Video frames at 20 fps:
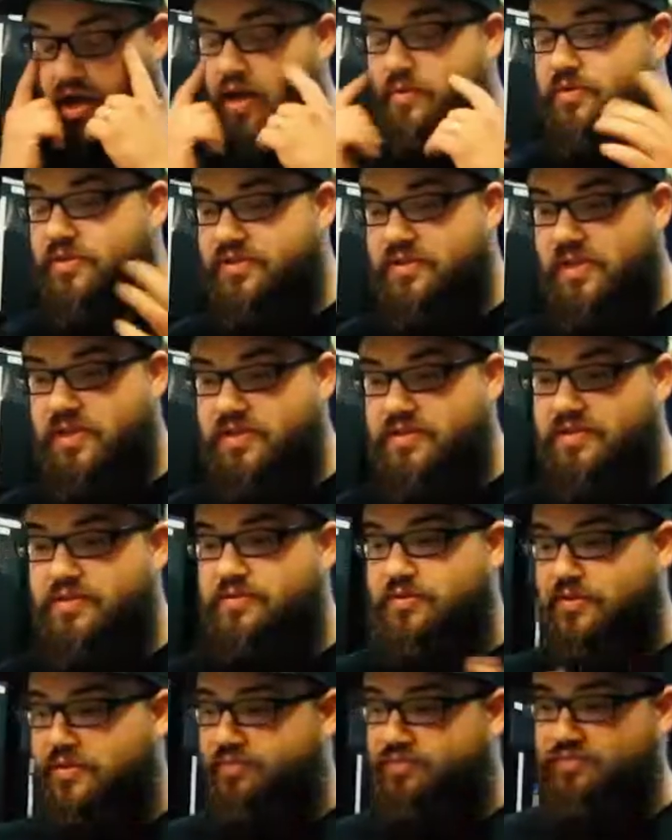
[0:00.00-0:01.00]
I'm excited
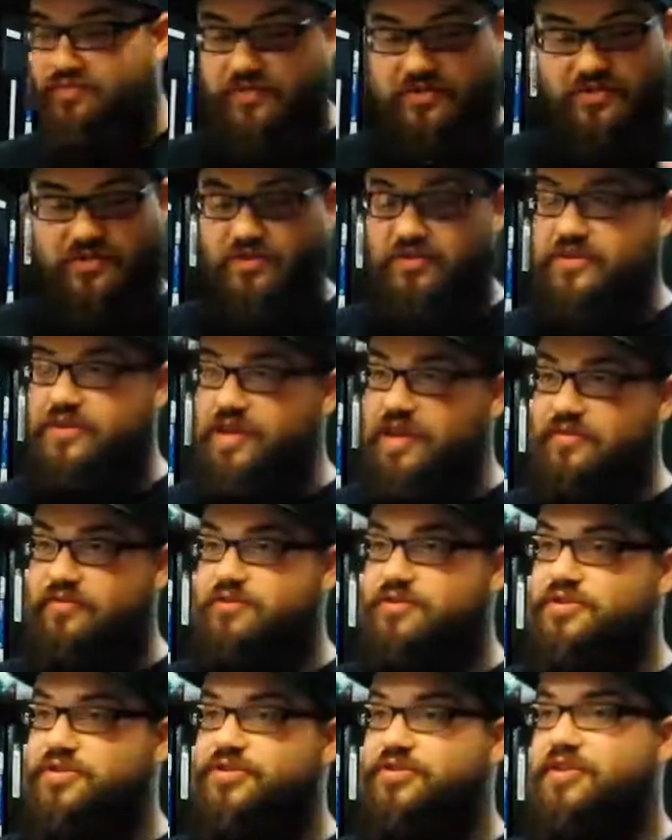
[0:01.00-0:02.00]
too. Sultai versus